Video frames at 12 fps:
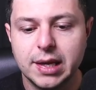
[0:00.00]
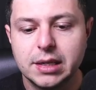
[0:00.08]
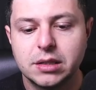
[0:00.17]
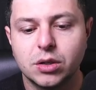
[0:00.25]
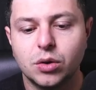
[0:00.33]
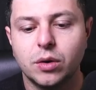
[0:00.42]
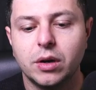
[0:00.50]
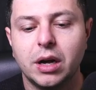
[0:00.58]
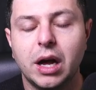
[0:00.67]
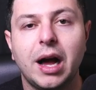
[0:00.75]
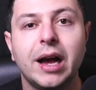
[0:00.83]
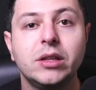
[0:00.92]
So
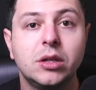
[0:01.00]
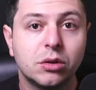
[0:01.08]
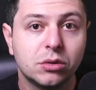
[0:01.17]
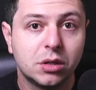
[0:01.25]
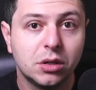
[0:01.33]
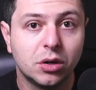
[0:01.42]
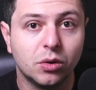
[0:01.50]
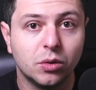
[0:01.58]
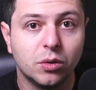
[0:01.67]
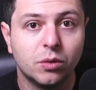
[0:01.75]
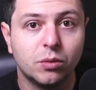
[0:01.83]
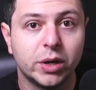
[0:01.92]
I don't know
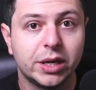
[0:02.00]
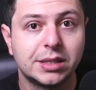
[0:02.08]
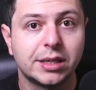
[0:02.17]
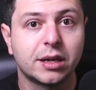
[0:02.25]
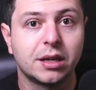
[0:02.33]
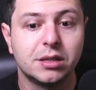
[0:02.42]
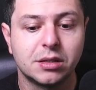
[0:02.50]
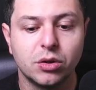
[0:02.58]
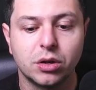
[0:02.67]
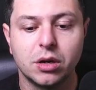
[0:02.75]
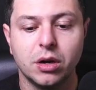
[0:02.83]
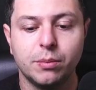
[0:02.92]
what exactly is
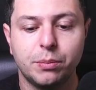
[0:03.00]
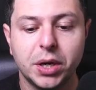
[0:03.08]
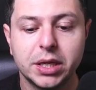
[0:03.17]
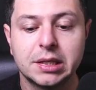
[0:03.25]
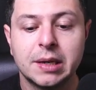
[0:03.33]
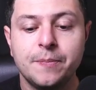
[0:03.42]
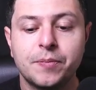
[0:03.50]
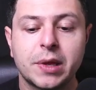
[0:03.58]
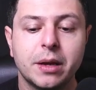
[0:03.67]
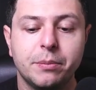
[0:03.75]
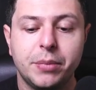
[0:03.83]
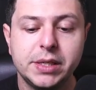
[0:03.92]
going on, but
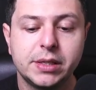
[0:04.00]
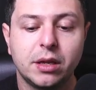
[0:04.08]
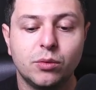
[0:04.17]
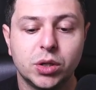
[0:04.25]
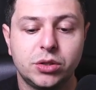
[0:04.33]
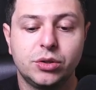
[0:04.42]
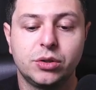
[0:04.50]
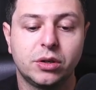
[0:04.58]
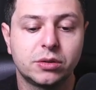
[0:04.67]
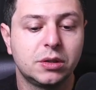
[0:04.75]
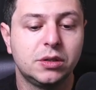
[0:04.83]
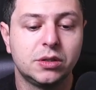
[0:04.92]
basically what your
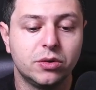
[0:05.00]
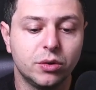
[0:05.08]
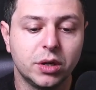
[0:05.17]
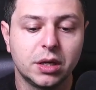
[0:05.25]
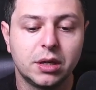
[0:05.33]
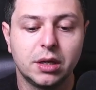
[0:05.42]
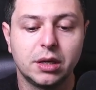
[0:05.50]
doctor is doing in the